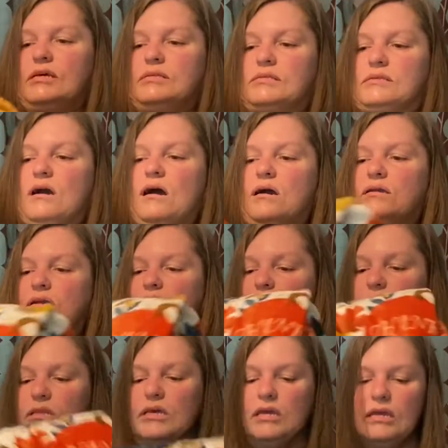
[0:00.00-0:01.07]
It's got, you know,
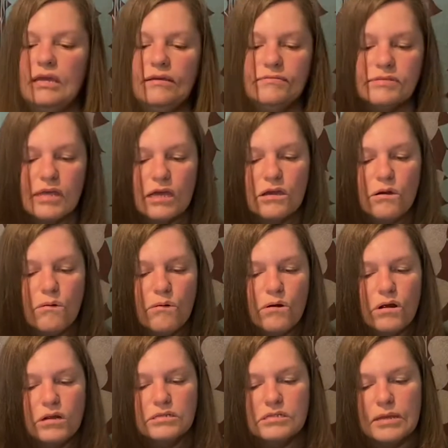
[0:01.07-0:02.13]
leaves and
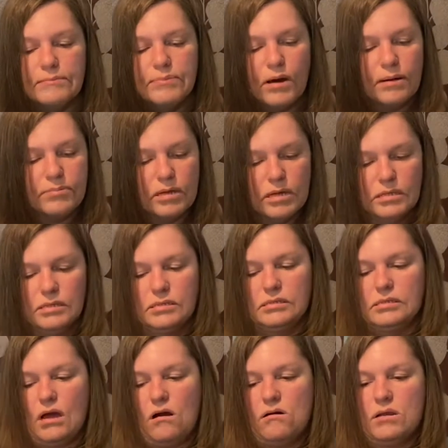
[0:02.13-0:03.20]
gourds and
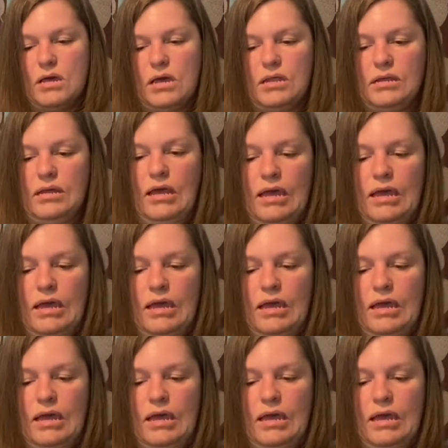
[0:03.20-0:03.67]
pumpkins on it.